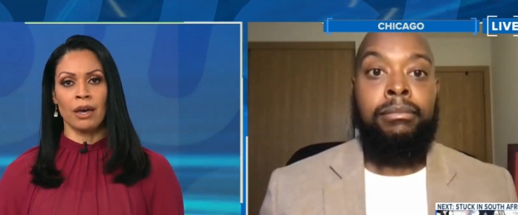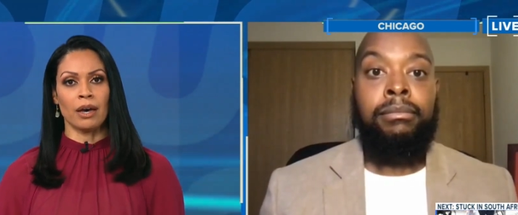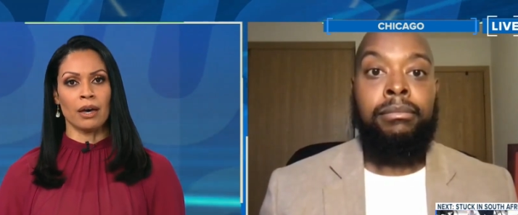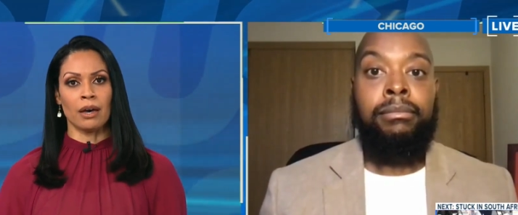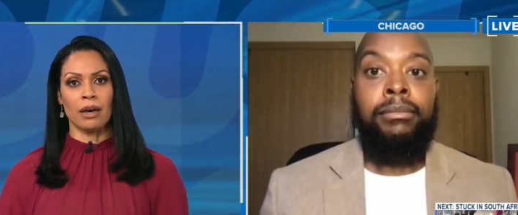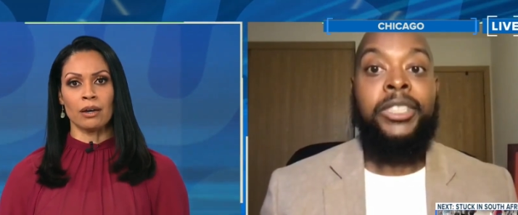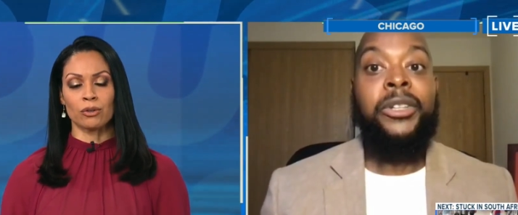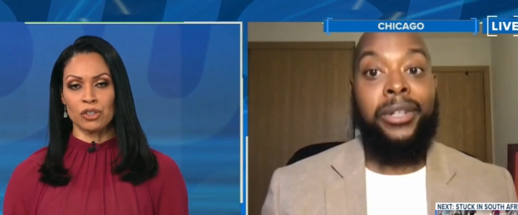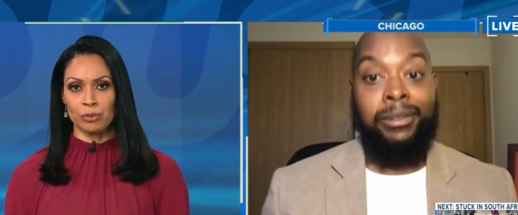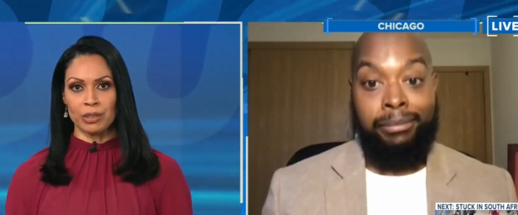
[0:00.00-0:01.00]
Speaker 1: Uh,
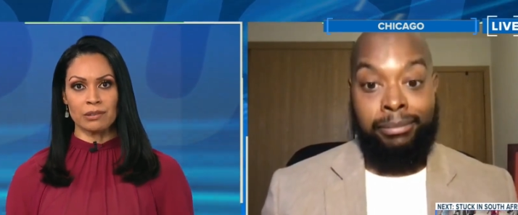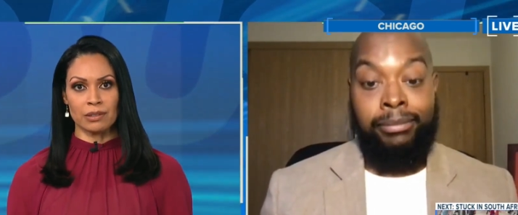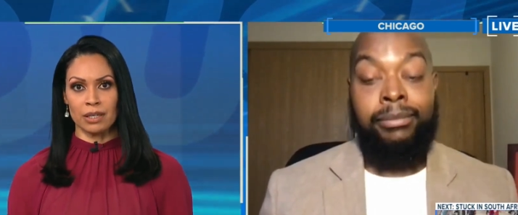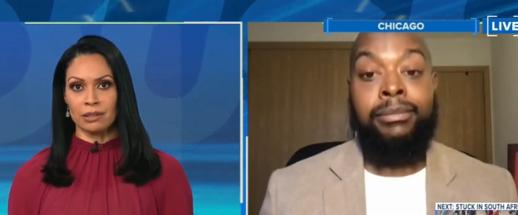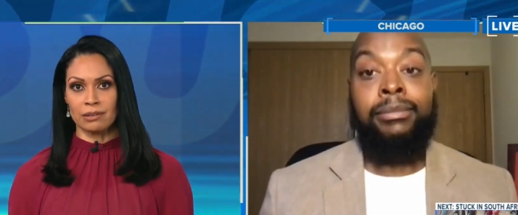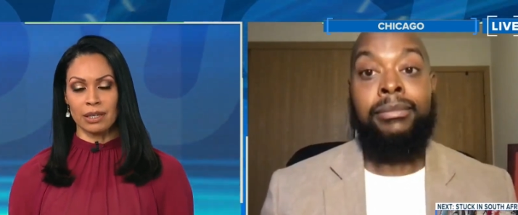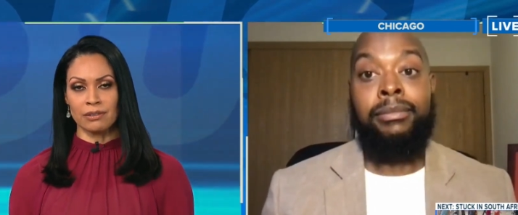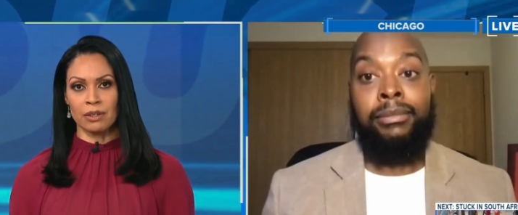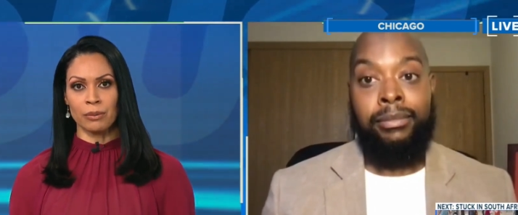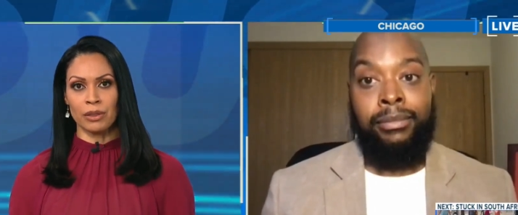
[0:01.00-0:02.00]
Christmas is
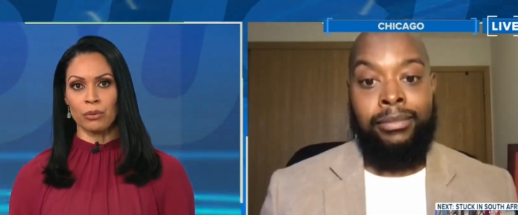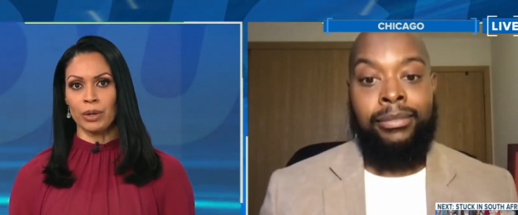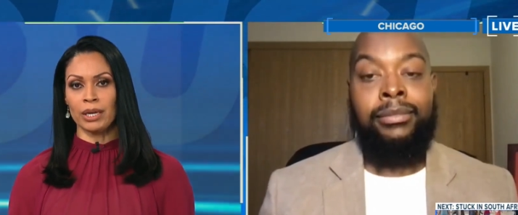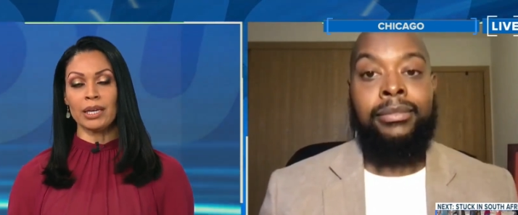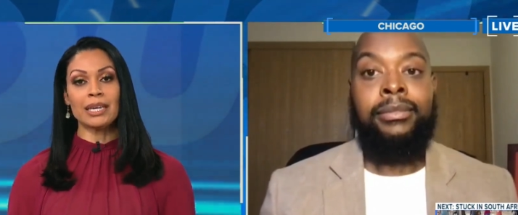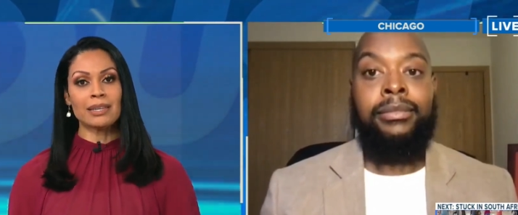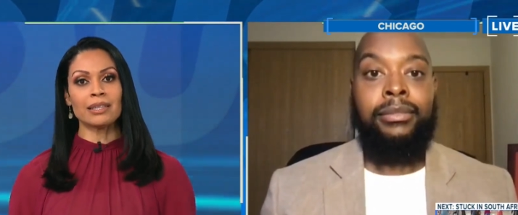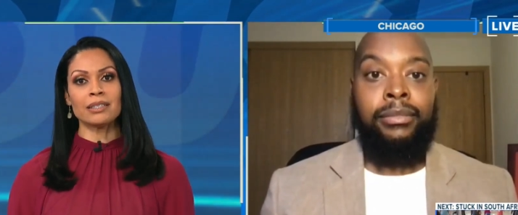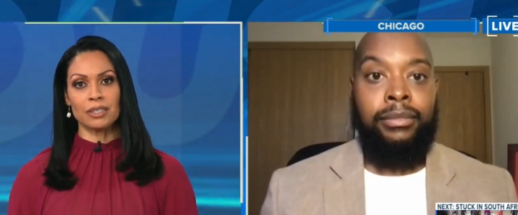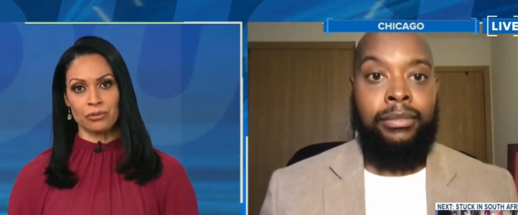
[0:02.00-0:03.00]
less than a month away.
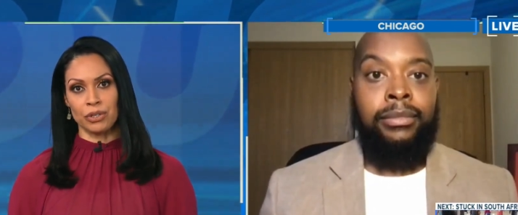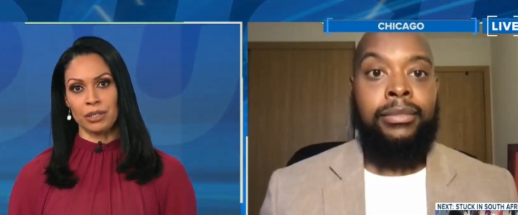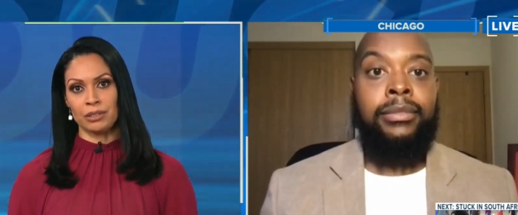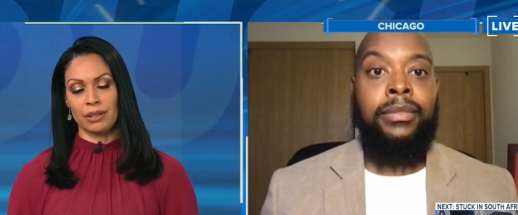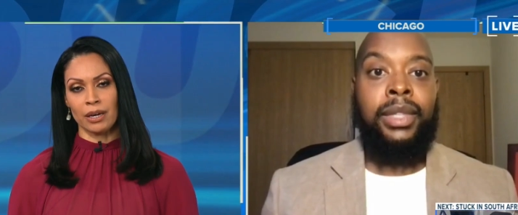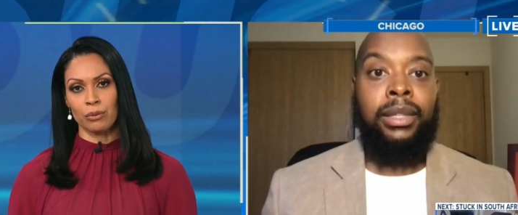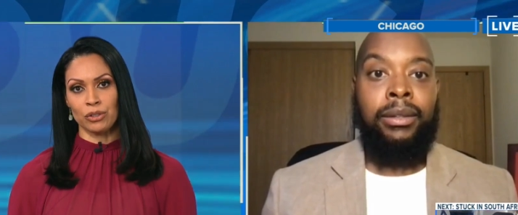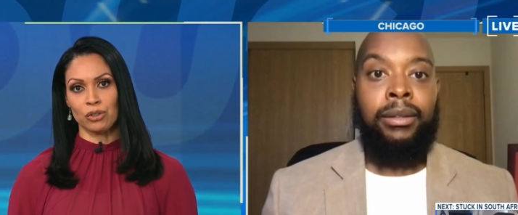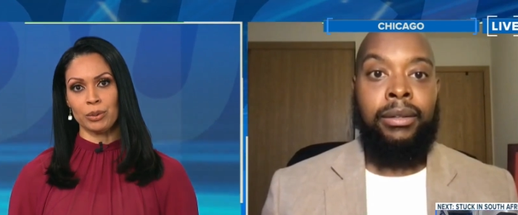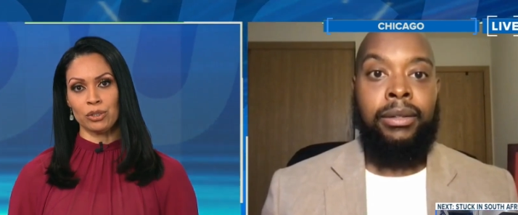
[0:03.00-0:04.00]
Anything different that we
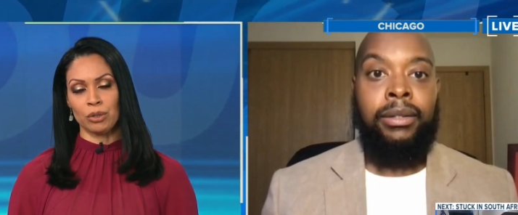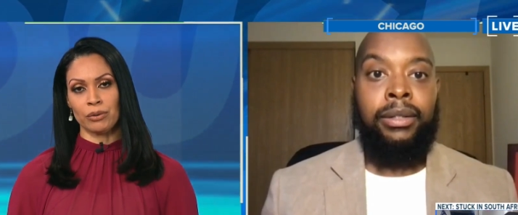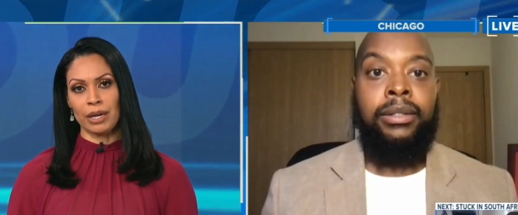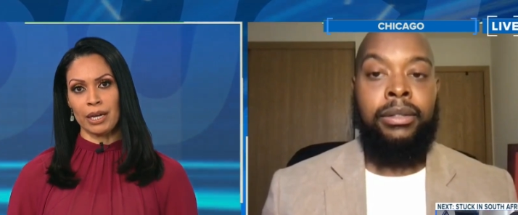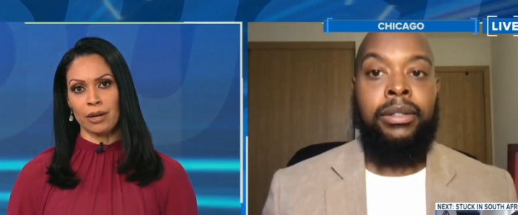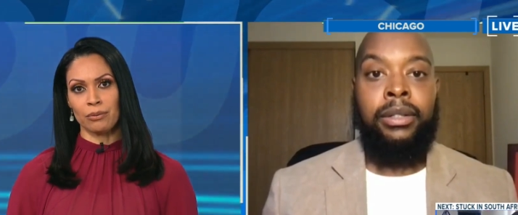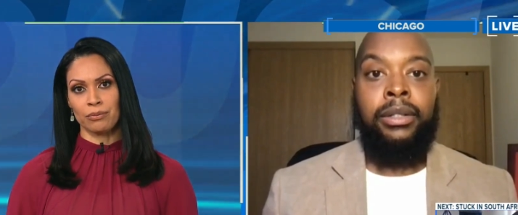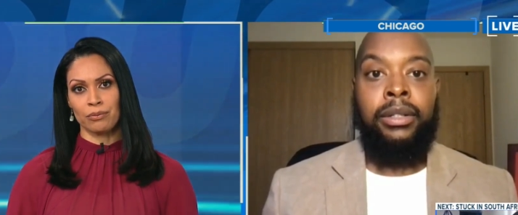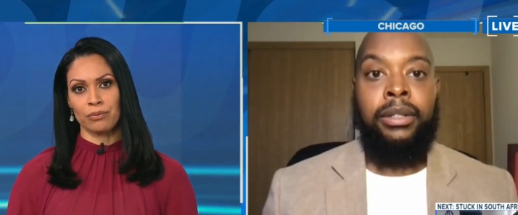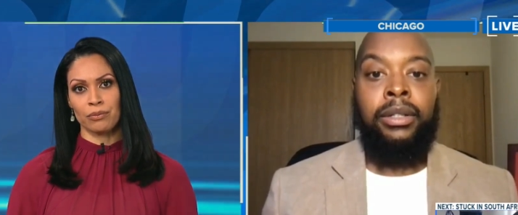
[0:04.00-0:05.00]
should be doing right now?
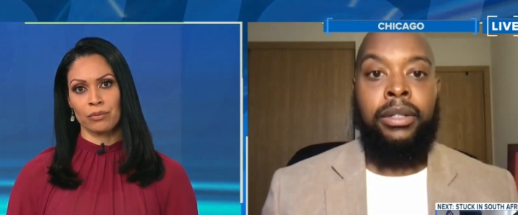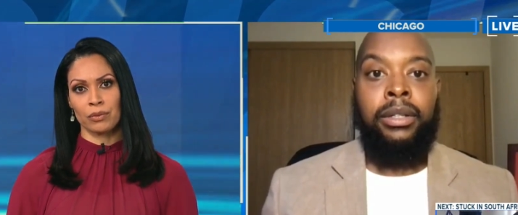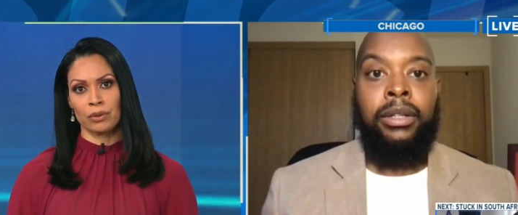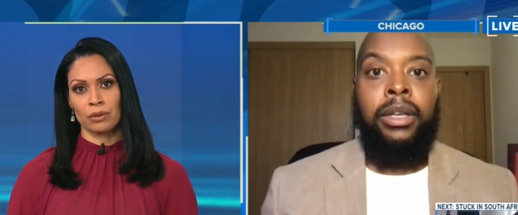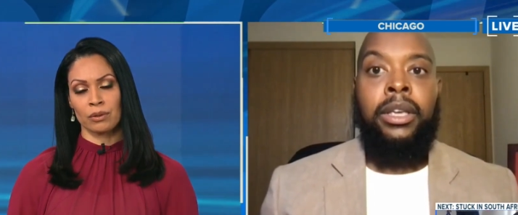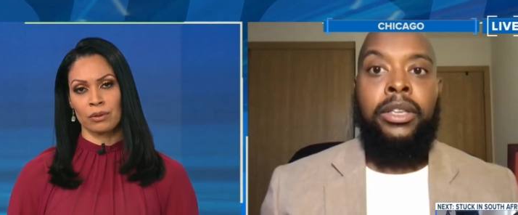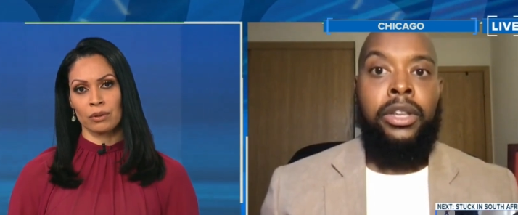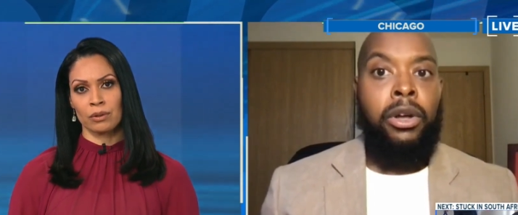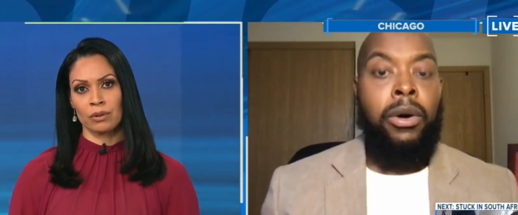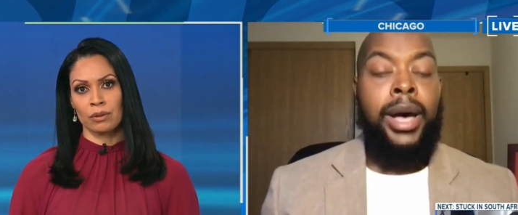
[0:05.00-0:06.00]
Speaker 2: You
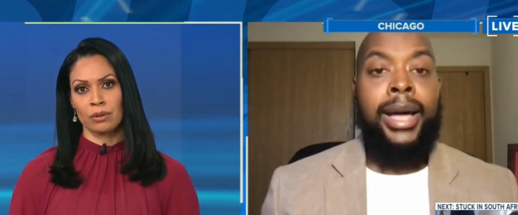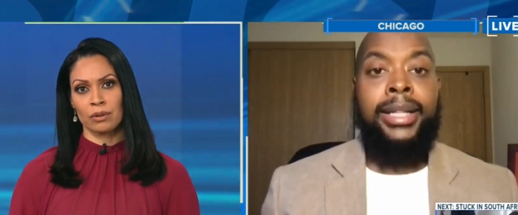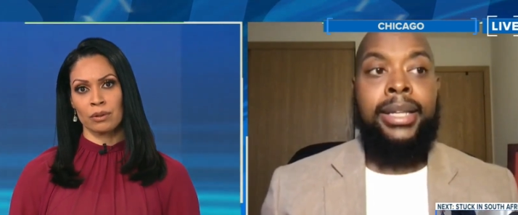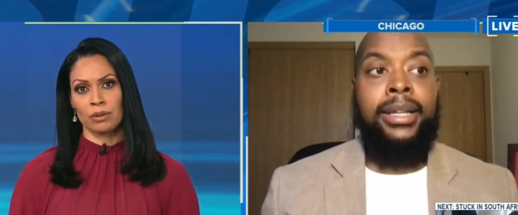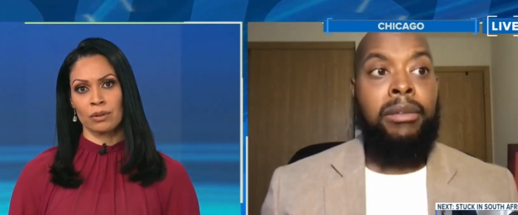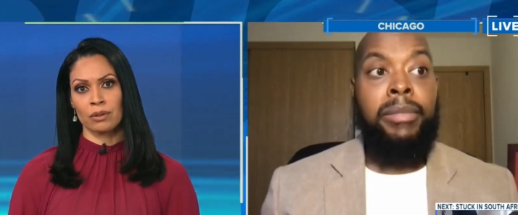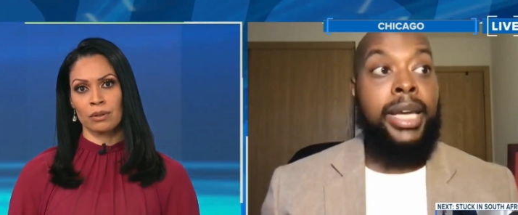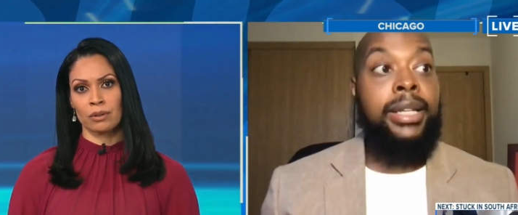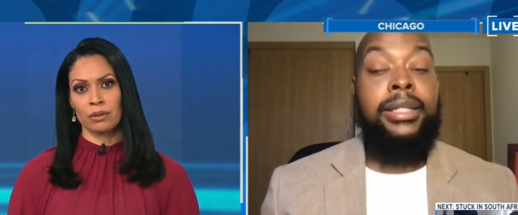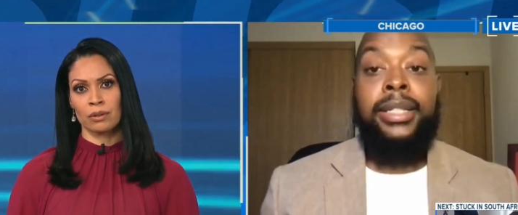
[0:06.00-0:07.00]
know, I'd say the
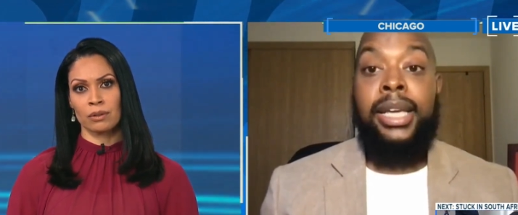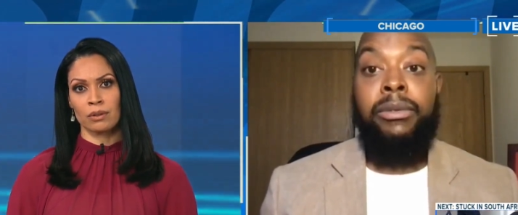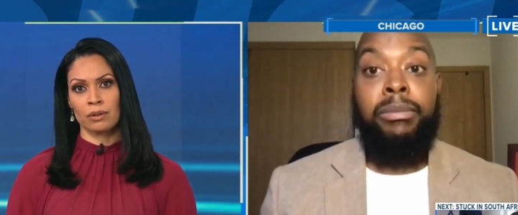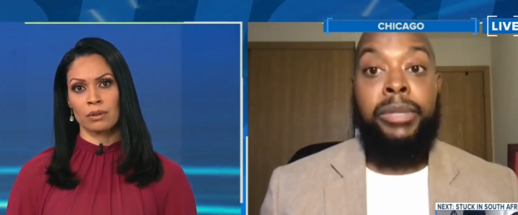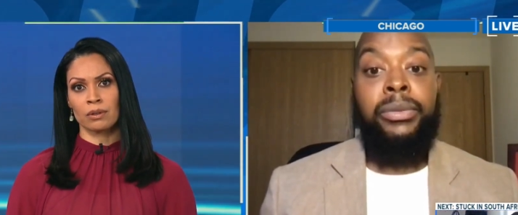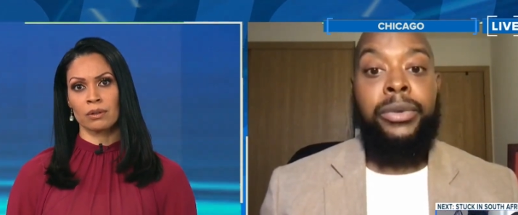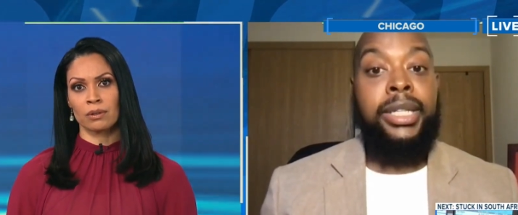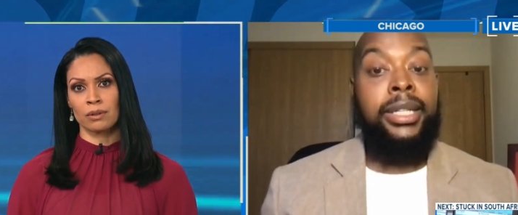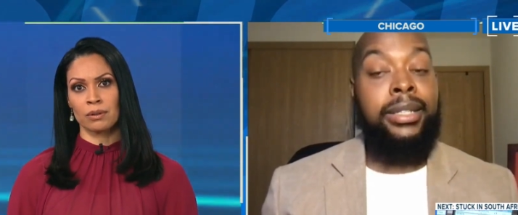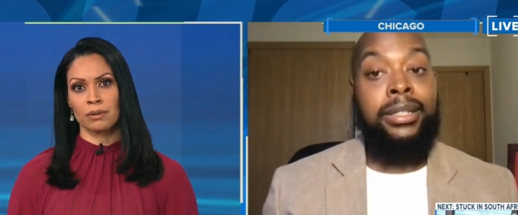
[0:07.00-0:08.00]
mainstay would be really to
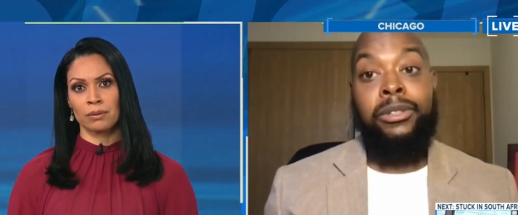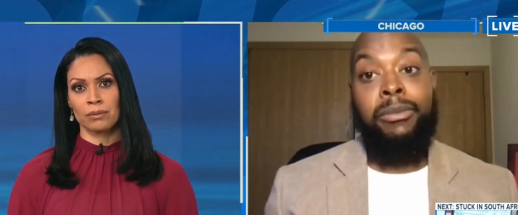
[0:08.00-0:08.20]
continue